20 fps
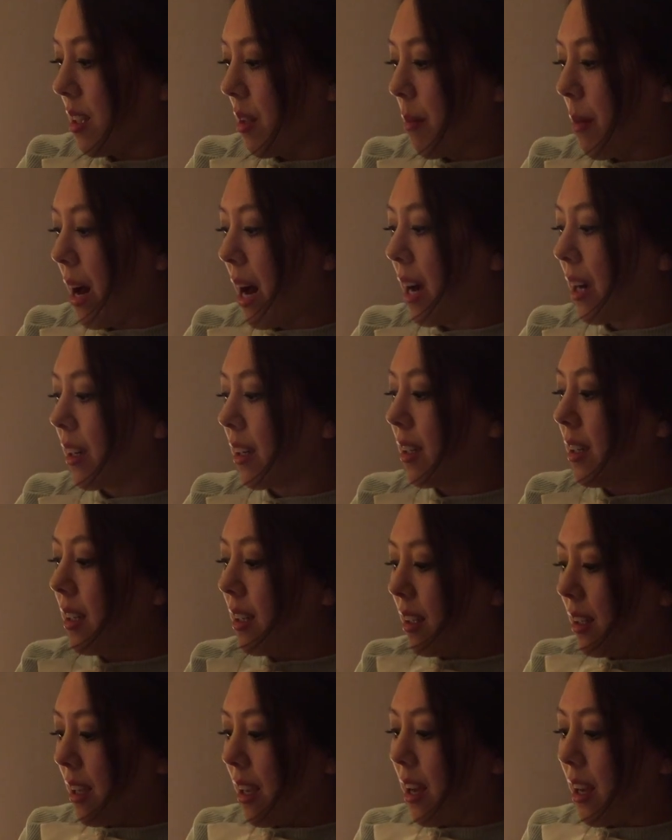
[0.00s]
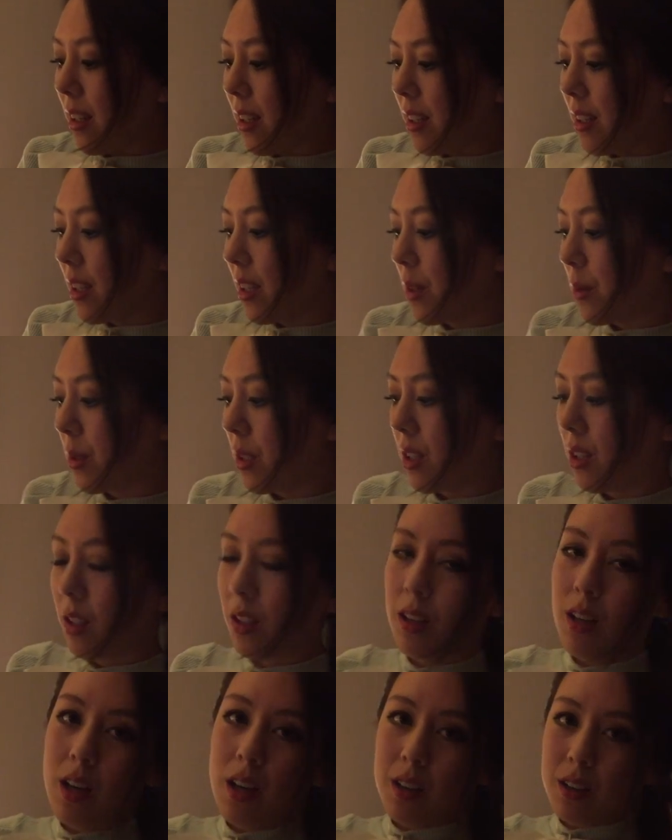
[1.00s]
in the back. And the thing with
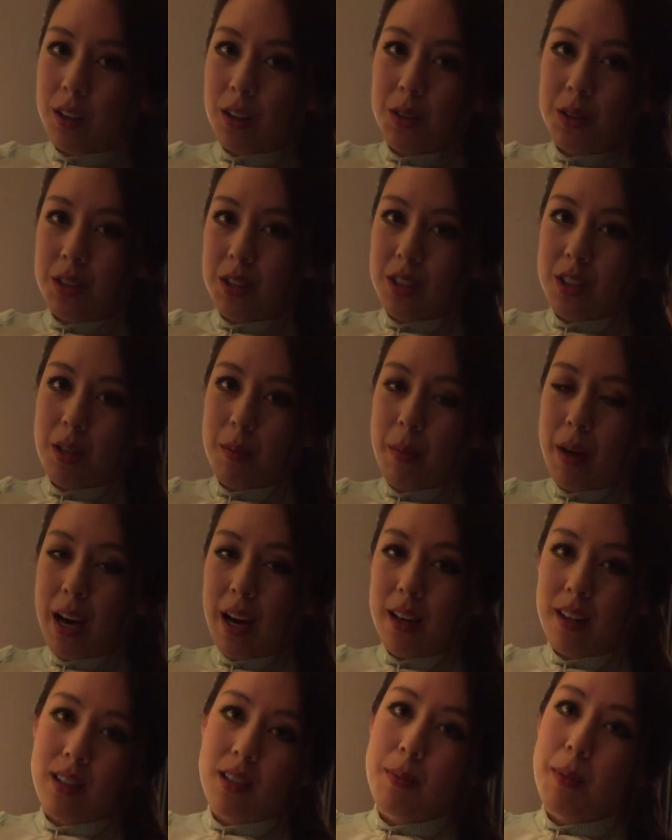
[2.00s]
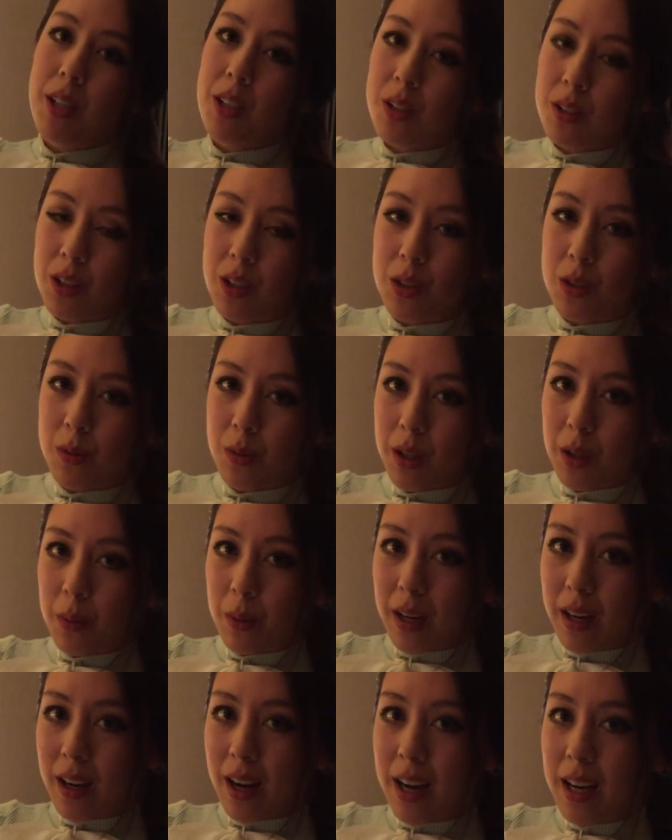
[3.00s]
a lot of clothes in Japan, especially
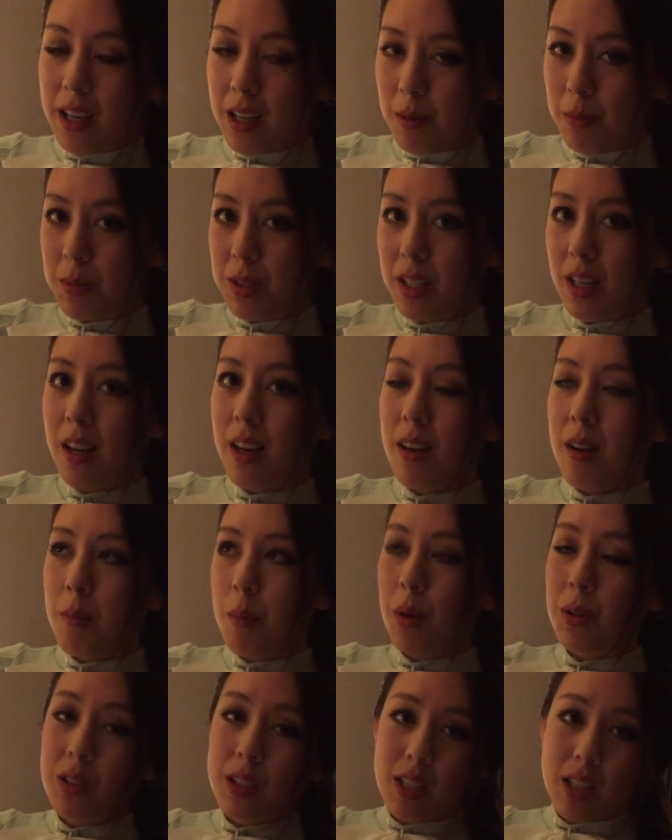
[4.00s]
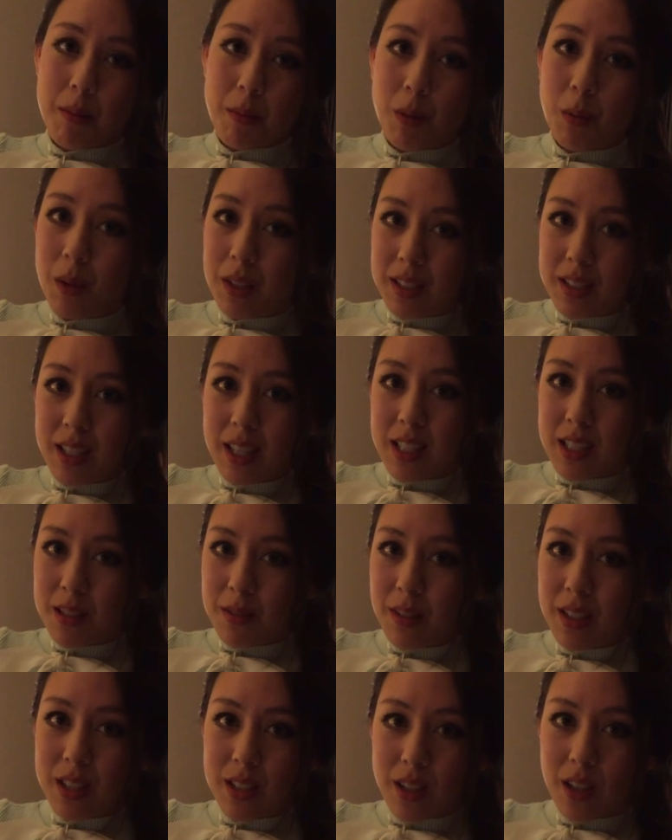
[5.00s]
streetwear items, most of them are one
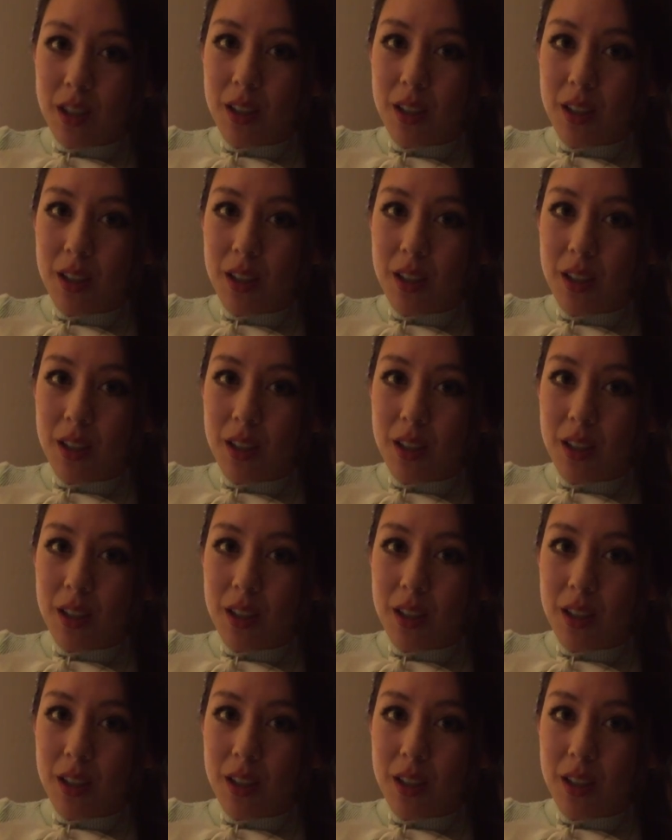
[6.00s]
size fits